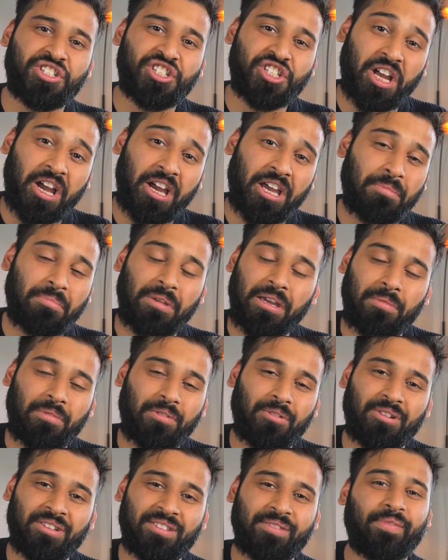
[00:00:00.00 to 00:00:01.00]
shy
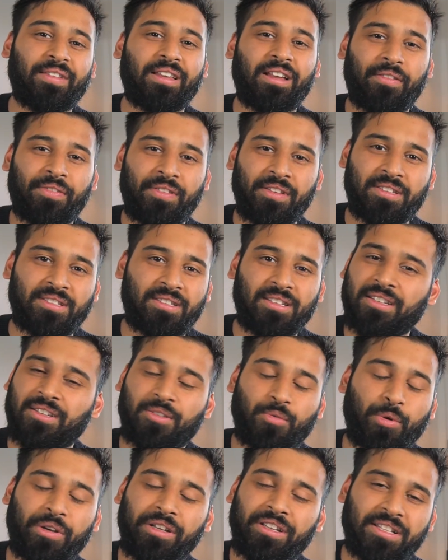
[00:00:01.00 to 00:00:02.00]
maybe or something like this, it
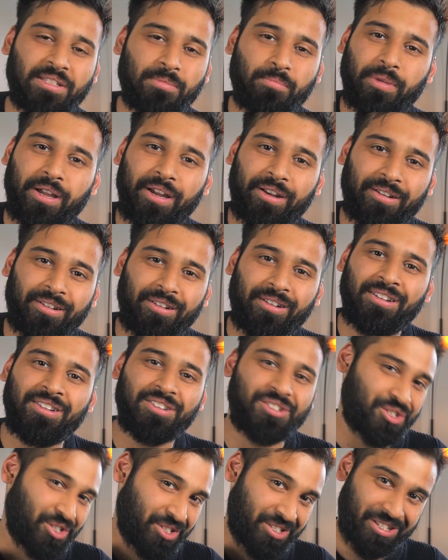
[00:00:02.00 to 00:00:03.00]
really doesn't matter.
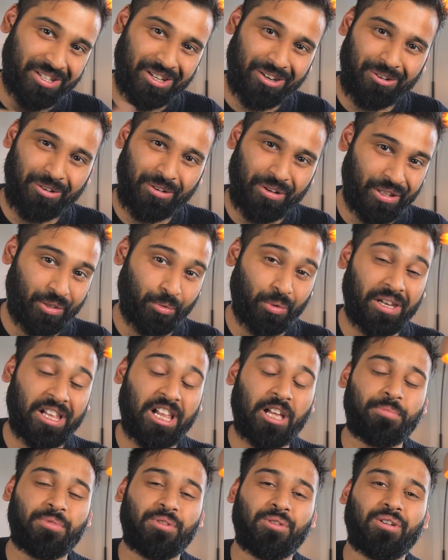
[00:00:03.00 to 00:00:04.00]
Just go, it will
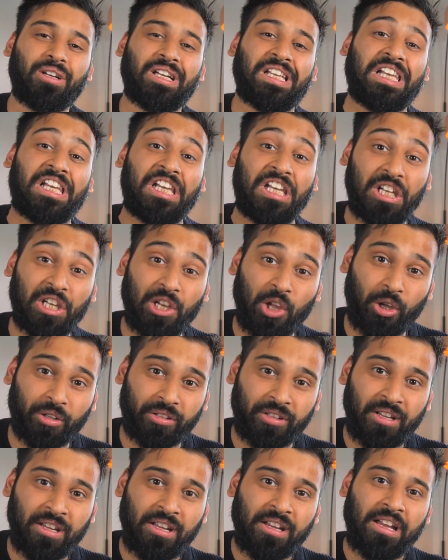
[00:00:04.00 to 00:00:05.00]
help you a
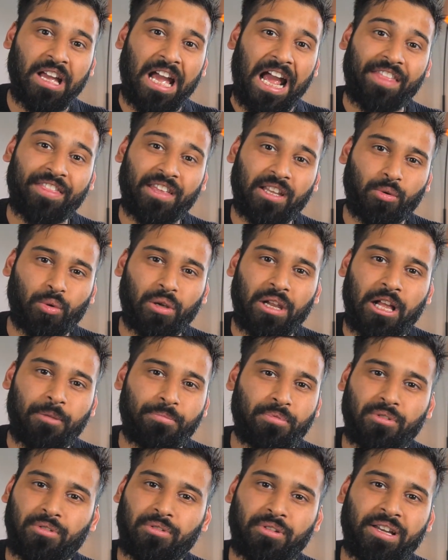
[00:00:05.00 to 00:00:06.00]
lot, and that will
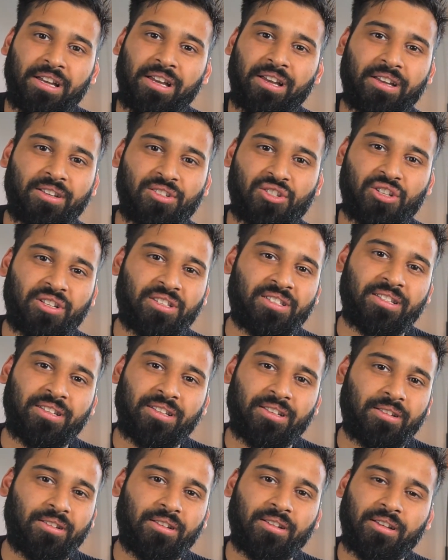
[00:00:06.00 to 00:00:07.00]
help you just
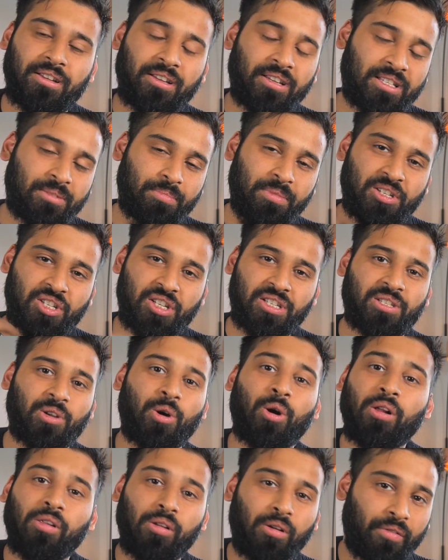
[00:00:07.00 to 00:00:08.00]
as much as
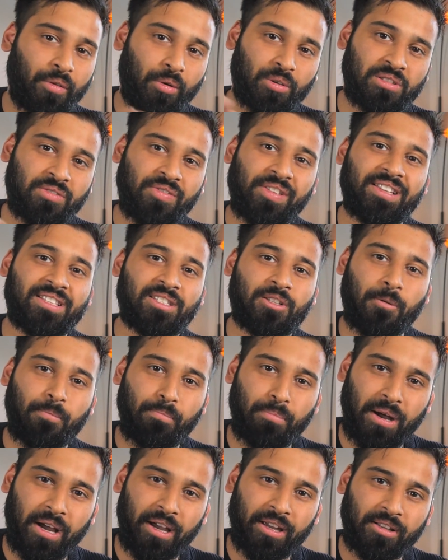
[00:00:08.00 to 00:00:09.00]
all of those things
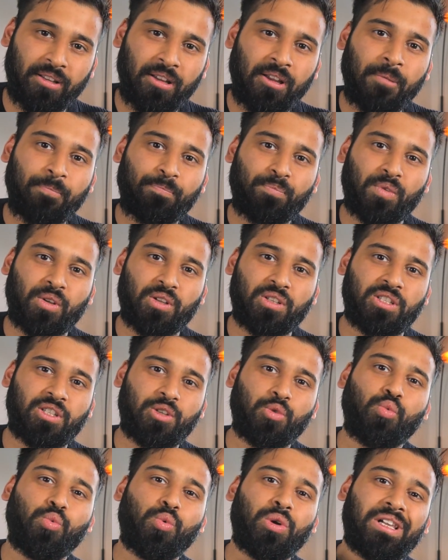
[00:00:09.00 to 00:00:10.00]
combined, because
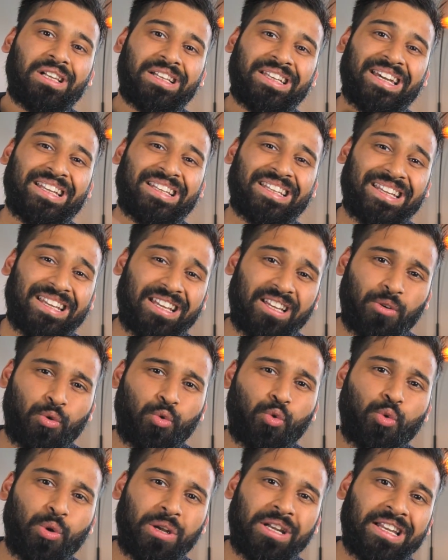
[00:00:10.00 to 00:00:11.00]
you will get
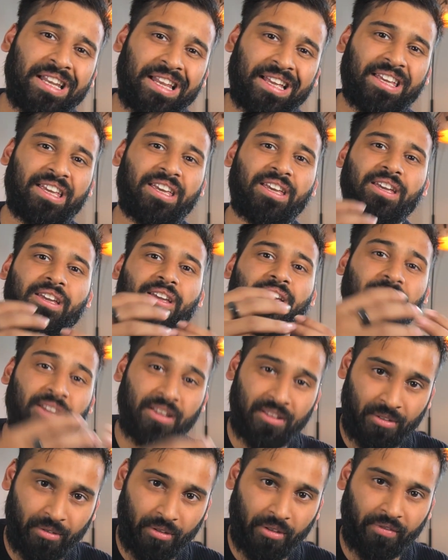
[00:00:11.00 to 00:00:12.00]
really like
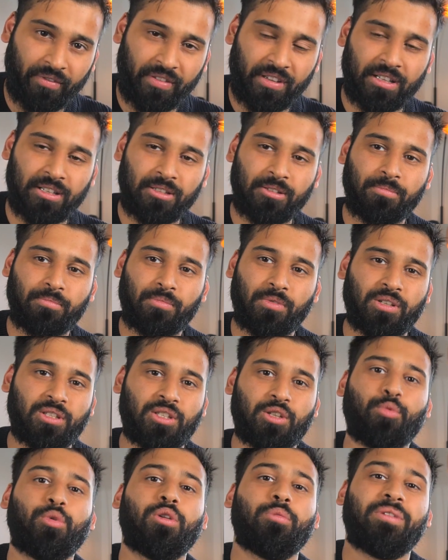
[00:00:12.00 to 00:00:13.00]
into the field,
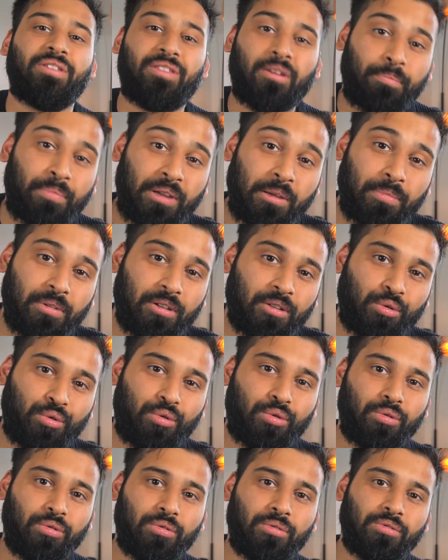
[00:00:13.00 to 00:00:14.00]
because you will meet the people
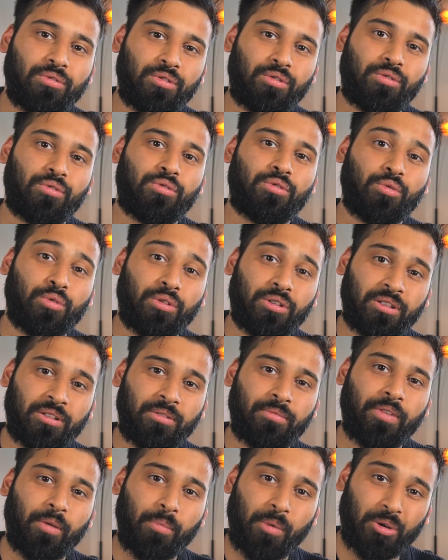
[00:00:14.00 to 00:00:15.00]
who do it
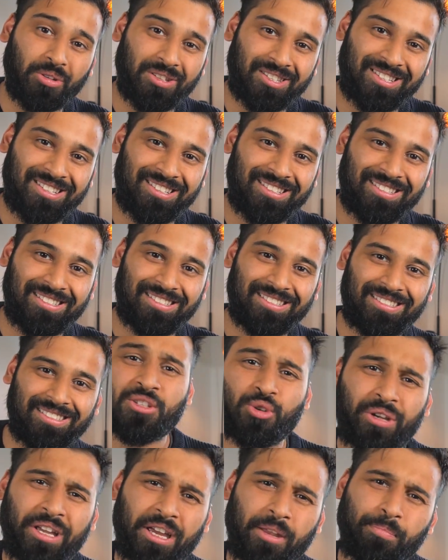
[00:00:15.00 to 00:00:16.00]
the most.
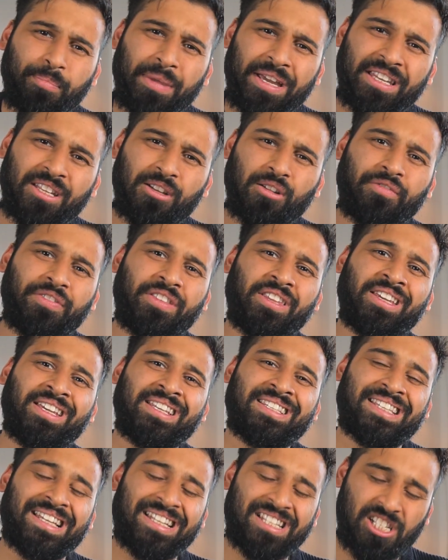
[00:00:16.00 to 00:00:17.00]
So again, many of the
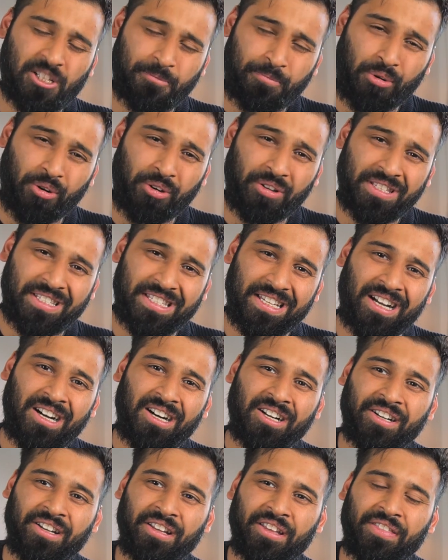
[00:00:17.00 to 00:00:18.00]
essential points
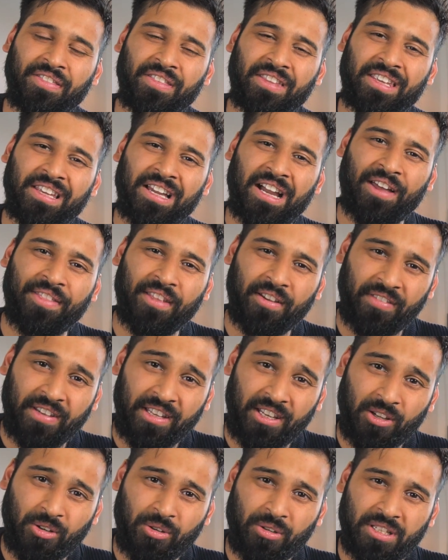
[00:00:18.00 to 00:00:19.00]
are in the other
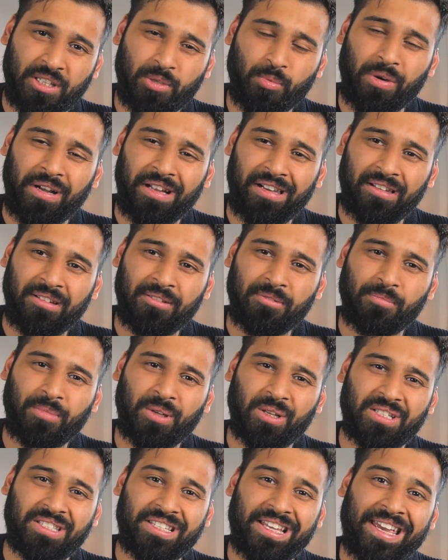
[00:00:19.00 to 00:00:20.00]
video as well,
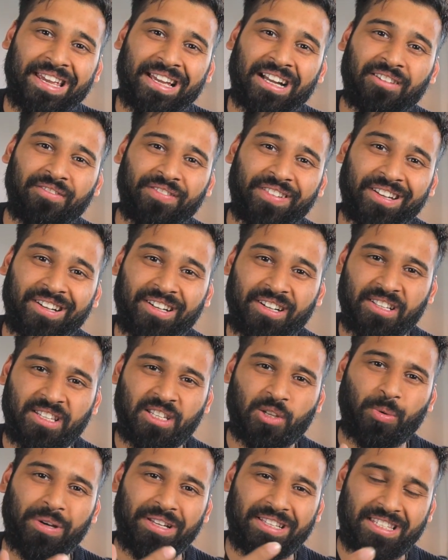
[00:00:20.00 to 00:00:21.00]
because A R V R
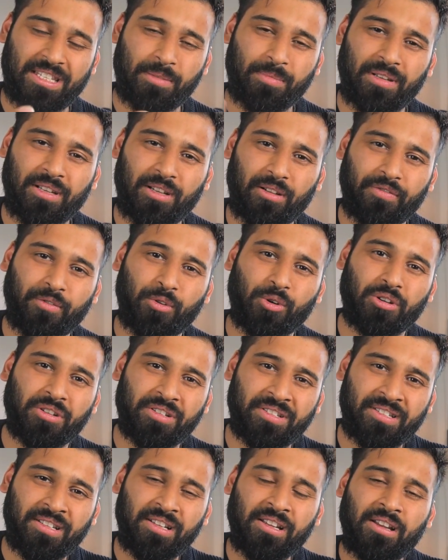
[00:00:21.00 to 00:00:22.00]
is quite similar, of
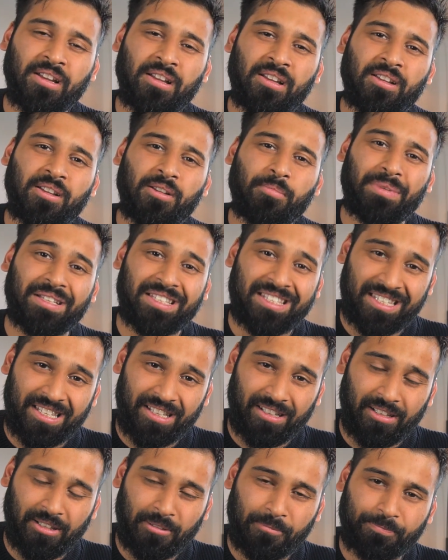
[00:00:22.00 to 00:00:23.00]
course, but
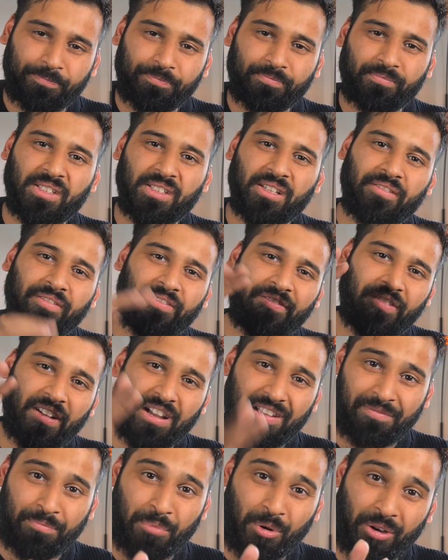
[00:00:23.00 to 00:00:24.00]
still
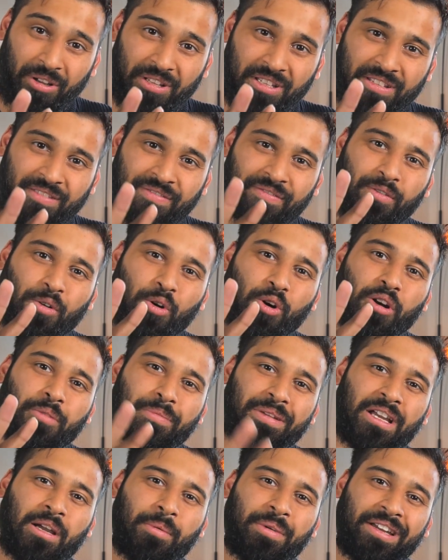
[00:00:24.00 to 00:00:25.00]
five points for
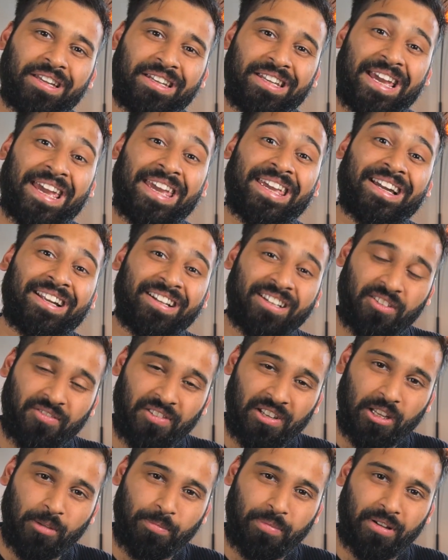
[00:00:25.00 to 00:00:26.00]
becoming an A R
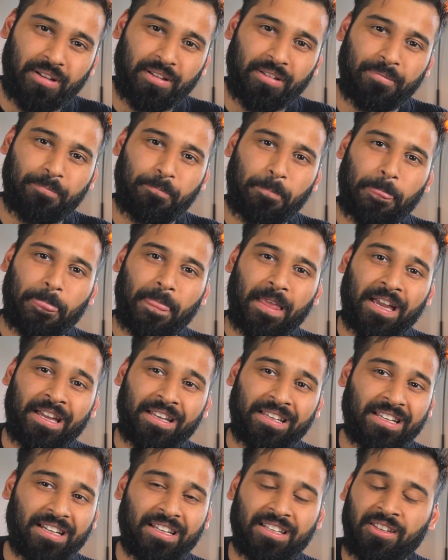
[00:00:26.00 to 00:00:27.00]
developer.
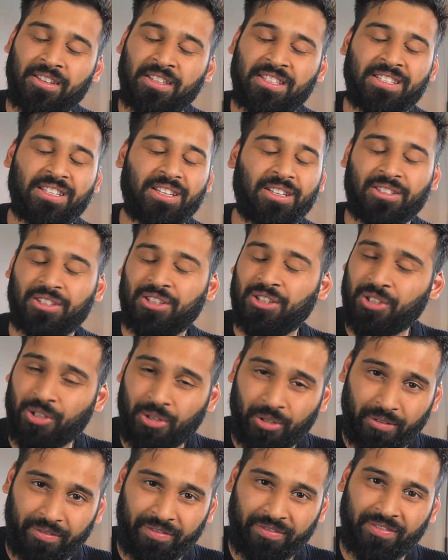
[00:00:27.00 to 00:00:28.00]
And yeah, it's a
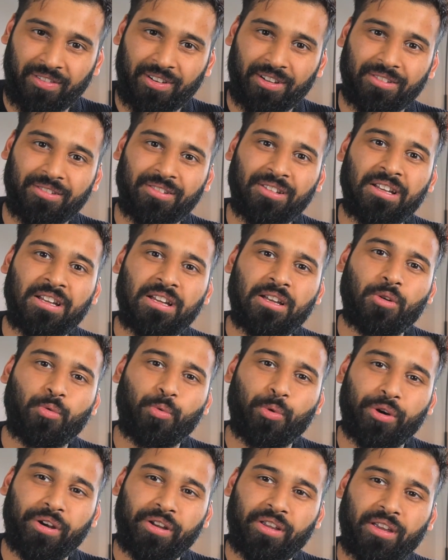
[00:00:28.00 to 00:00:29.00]
ton of fun
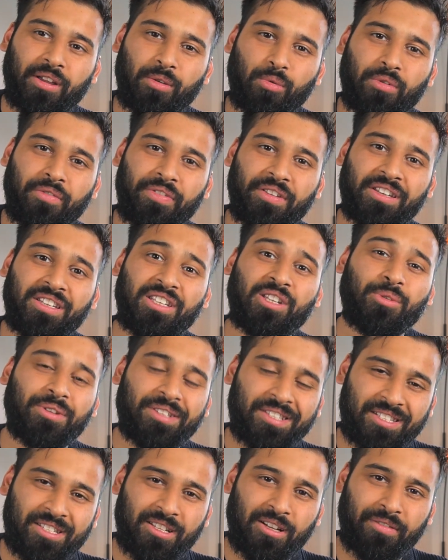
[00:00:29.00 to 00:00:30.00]
working with the
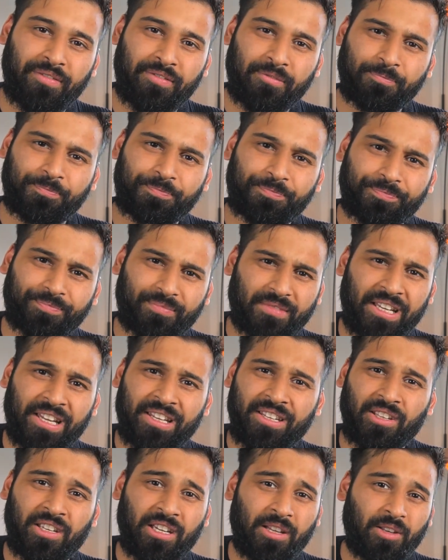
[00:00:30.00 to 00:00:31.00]
newest stuff,
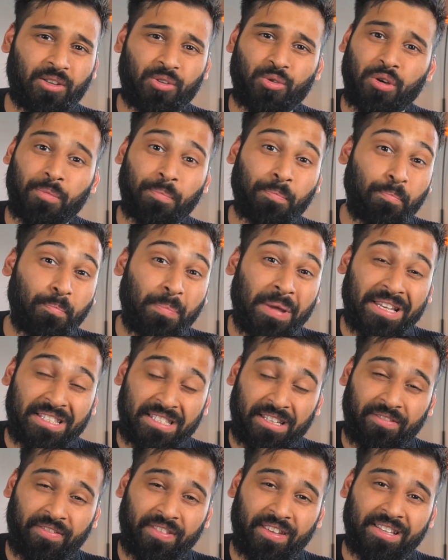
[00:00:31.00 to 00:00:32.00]
and you can do
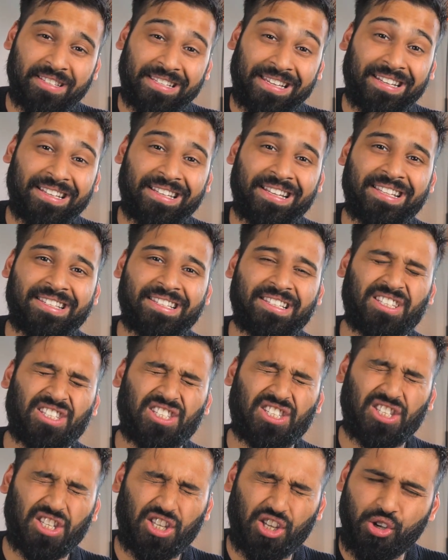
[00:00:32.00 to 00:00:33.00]
amazing things, and it has a
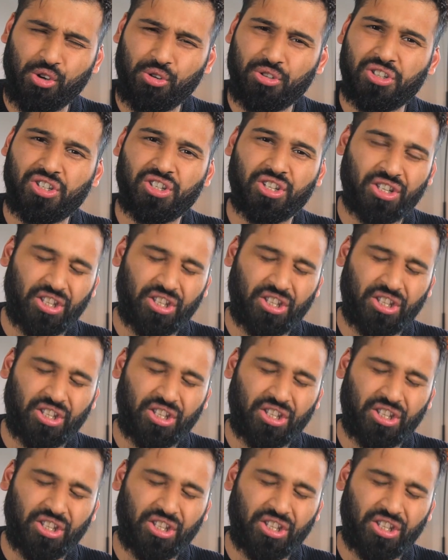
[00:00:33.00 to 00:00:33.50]
huge,